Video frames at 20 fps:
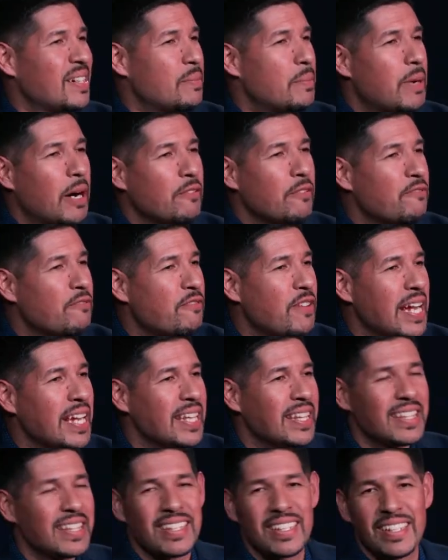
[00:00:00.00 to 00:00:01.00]
by
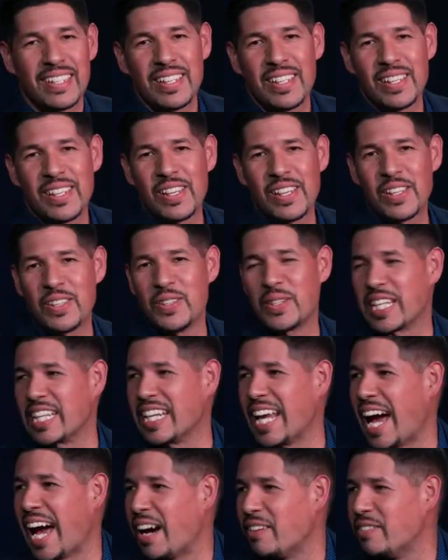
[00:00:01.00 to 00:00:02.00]
faith, you can
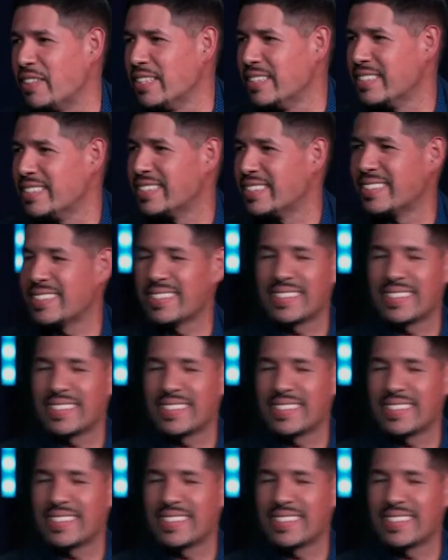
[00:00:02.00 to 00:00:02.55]
have it.